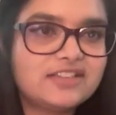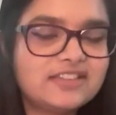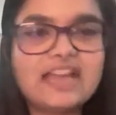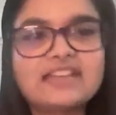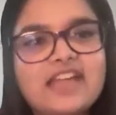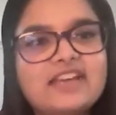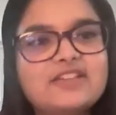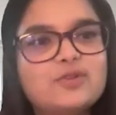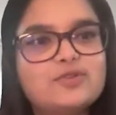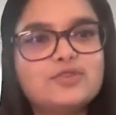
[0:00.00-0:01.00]
That
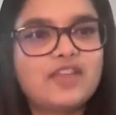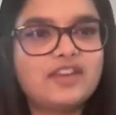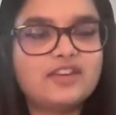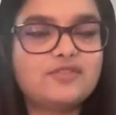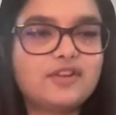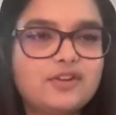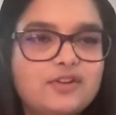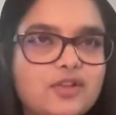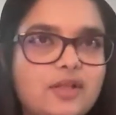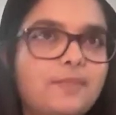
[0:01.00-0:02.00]
is also very
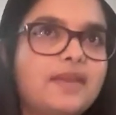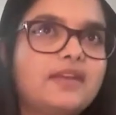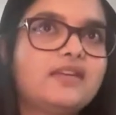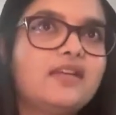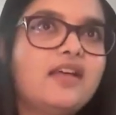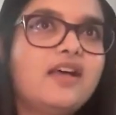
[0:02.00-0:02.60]
difficult to commit.